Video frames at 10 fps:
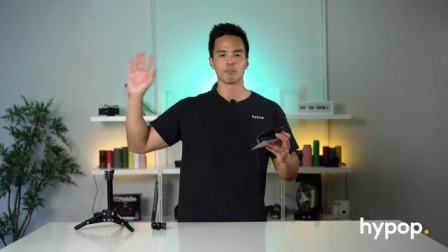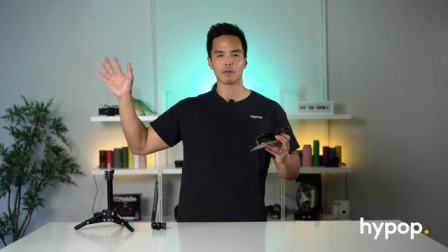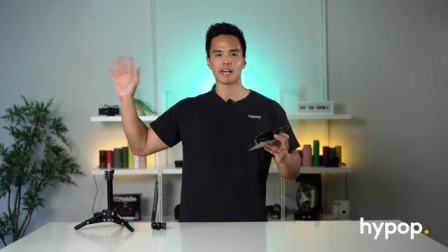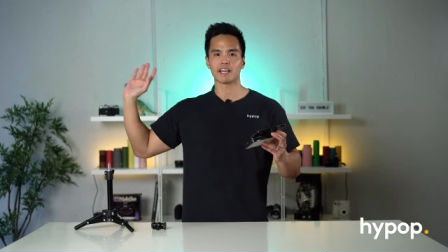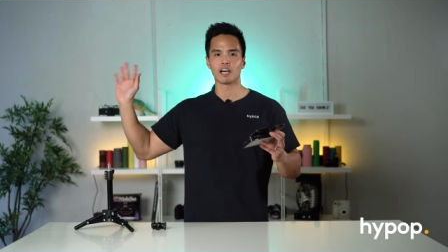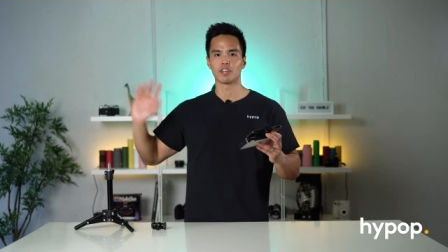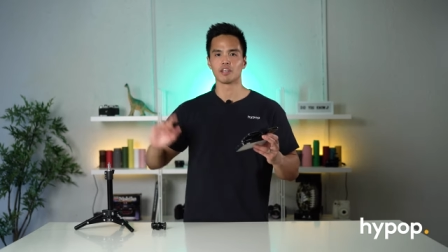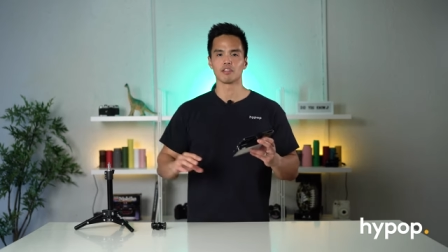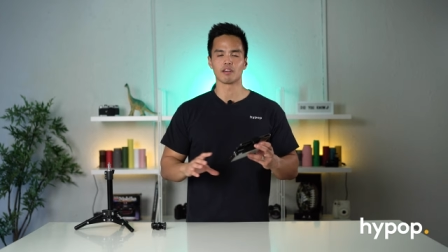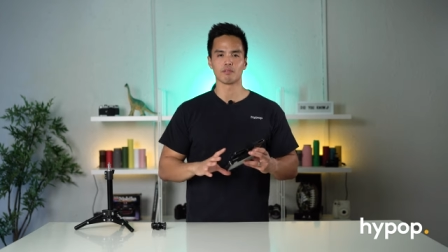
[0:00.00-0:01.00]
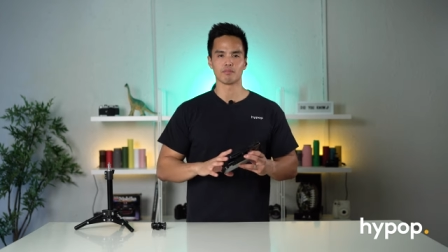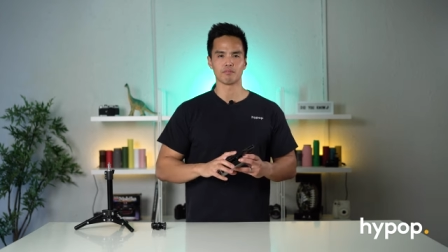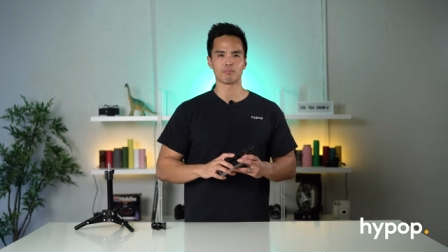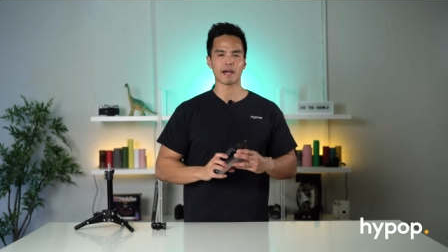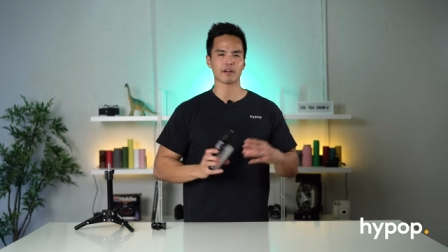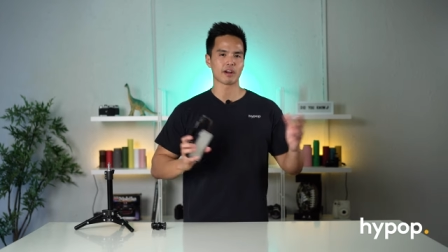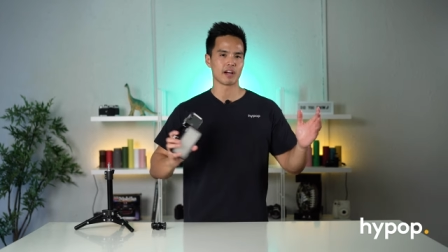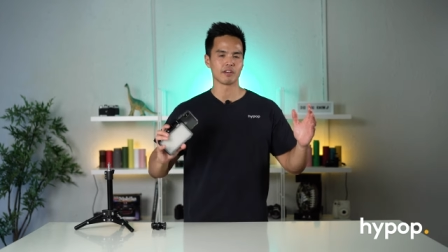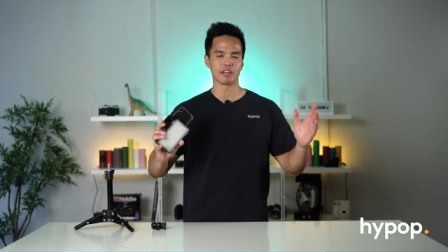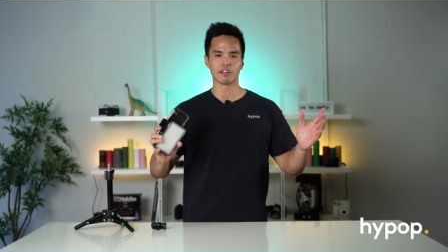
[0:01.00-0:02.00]
black out the
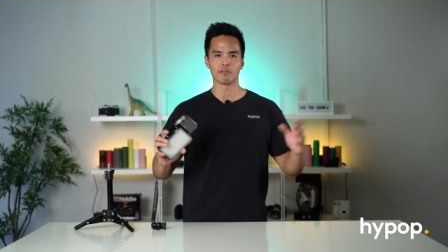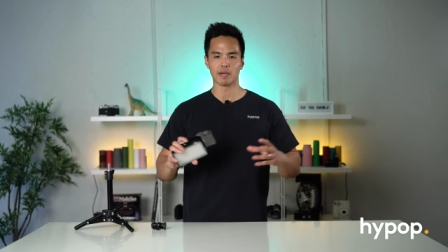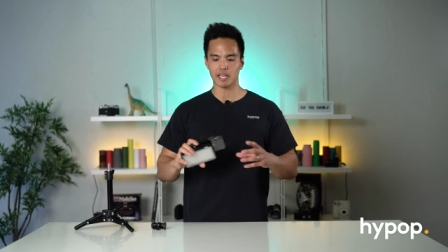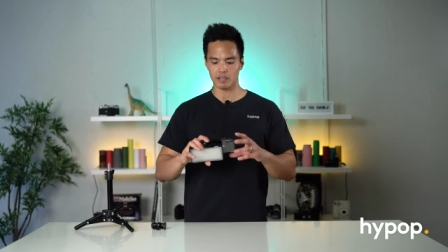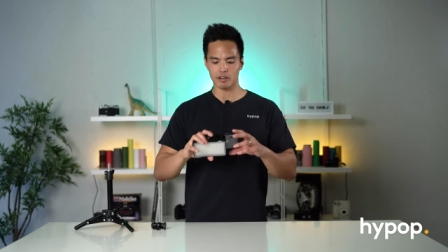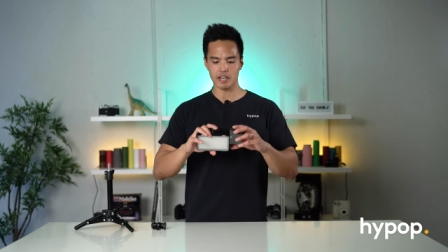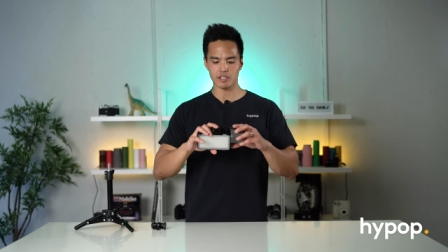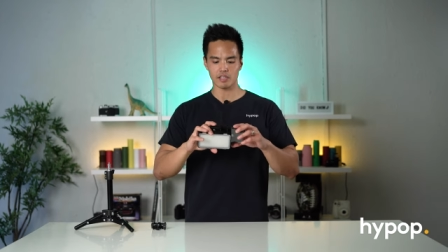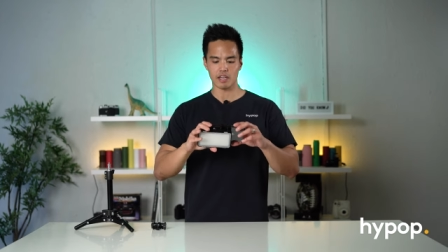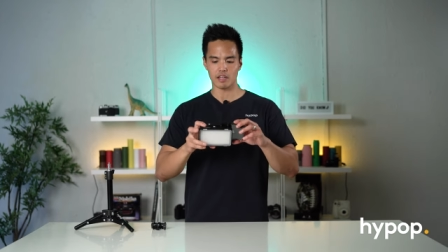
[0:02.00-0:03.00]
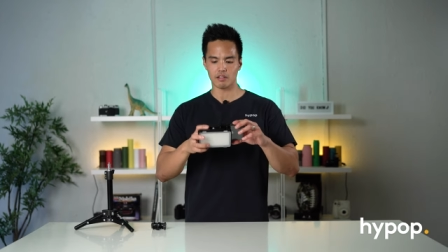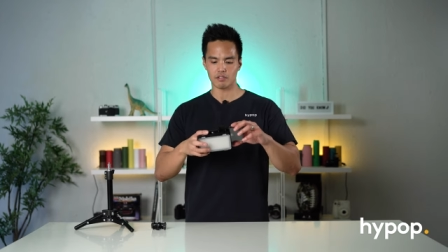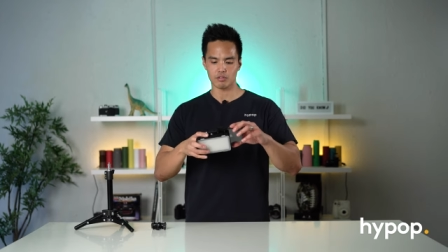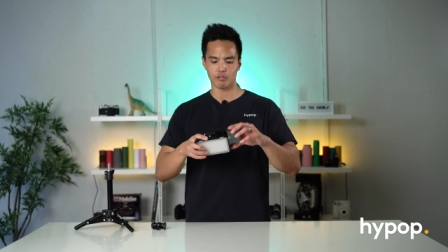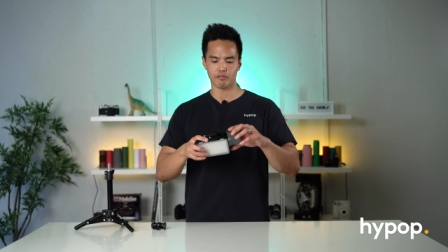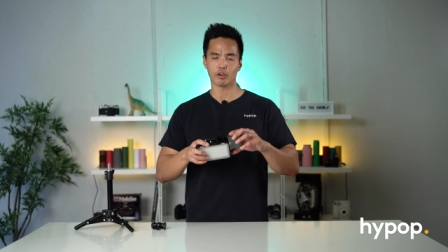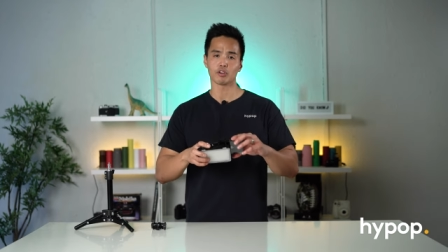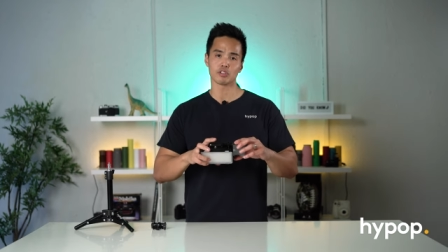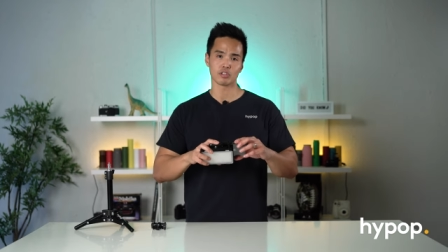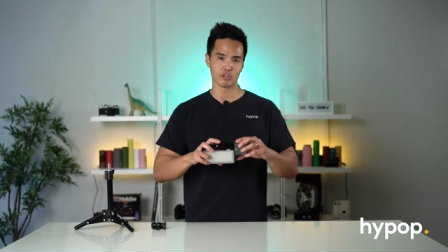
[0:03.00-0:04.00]
background and make it nice and sort of
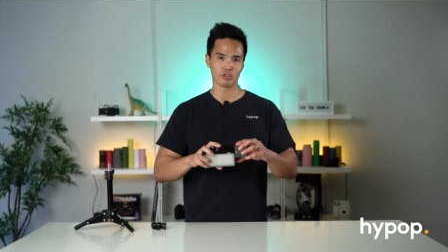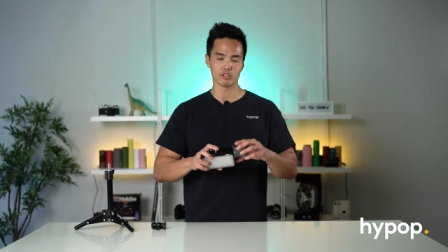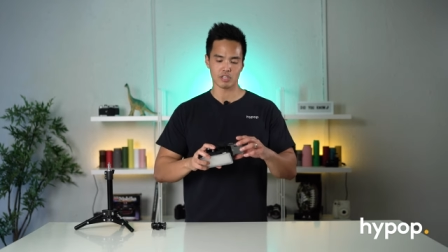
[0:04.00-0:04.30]
focused on your